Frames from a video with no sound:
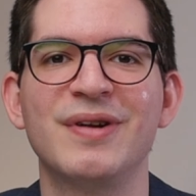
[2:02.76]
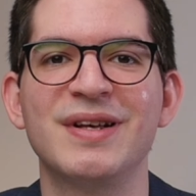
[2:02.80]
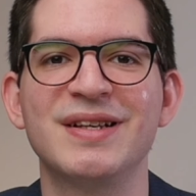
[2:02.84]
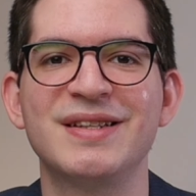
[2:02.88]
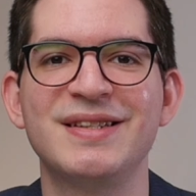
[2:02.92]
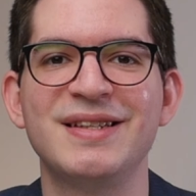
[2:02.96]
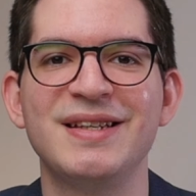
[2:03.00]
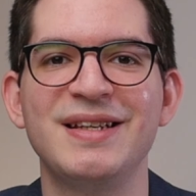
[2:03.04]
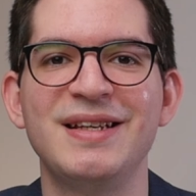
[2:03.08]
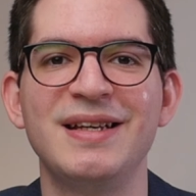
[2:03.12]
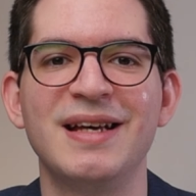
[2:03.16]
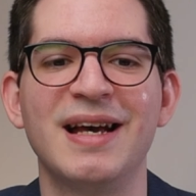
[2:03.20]

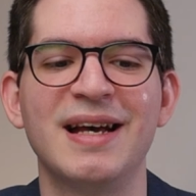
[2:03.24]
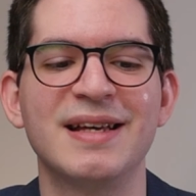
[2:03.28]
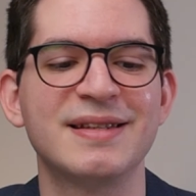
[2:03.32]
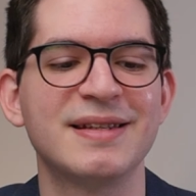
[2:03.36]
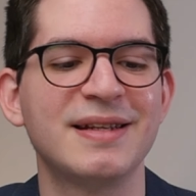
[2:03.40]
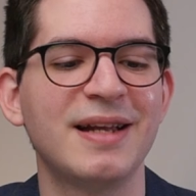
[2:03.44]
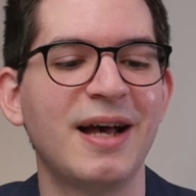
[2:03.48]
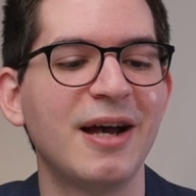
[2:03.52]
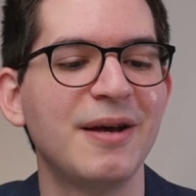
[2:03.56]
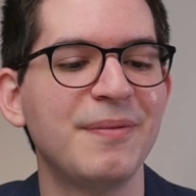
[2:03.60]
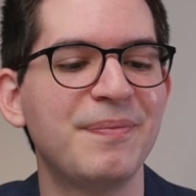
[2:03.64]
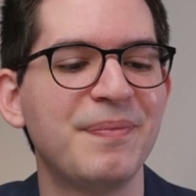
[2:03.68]
SE has
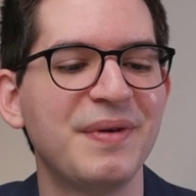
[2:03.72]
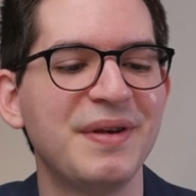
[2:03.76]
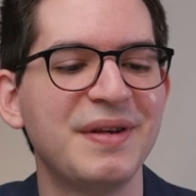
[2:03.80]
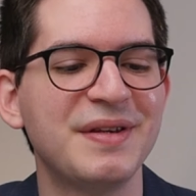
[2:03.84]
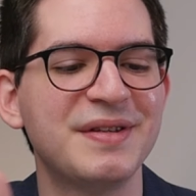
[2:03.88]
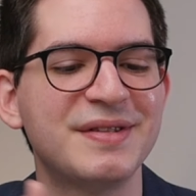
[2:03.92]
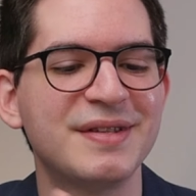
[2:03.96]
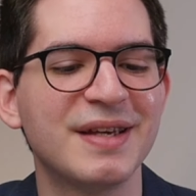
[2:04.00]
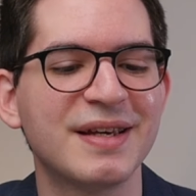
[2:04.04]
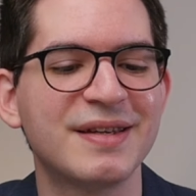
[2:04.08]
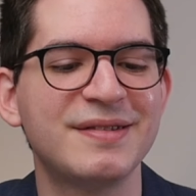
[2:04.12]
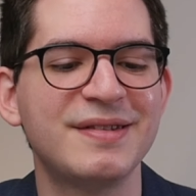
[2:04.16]
an
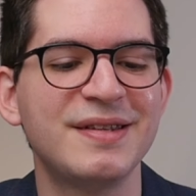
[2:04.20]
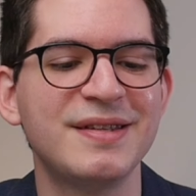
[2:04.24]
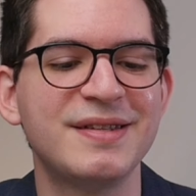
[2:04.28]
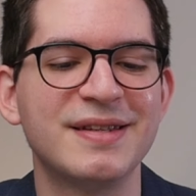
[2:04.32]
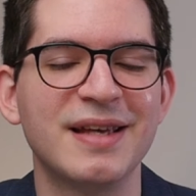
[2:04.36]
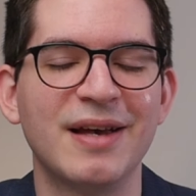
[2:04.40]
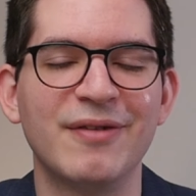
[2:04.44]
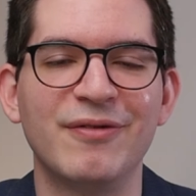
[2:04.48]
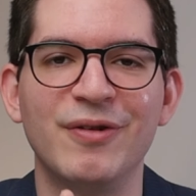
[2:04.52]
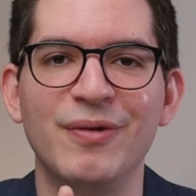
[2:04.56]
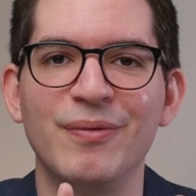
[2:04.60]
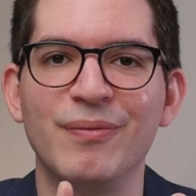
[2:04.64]

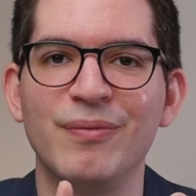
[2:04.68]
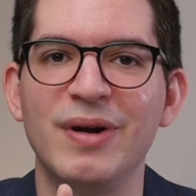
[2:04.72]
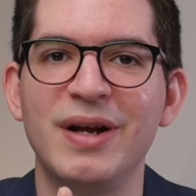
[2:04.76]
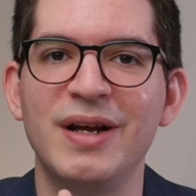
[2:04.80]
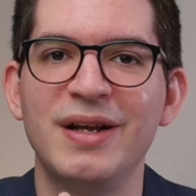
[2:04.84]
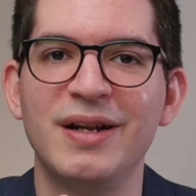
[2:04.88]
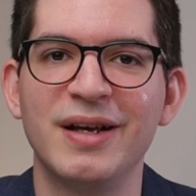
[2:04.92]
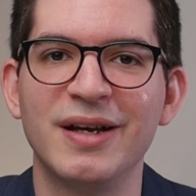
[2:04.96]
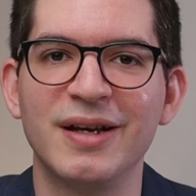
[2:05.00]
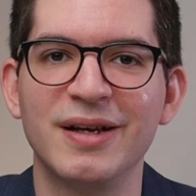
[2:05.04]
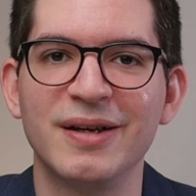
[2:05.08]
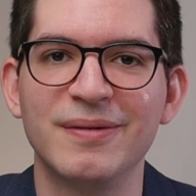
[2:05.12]
IP67
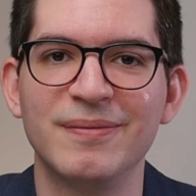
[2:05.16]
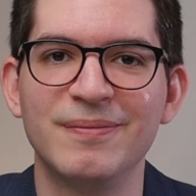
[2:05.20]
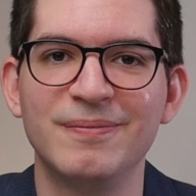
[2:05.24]
rating,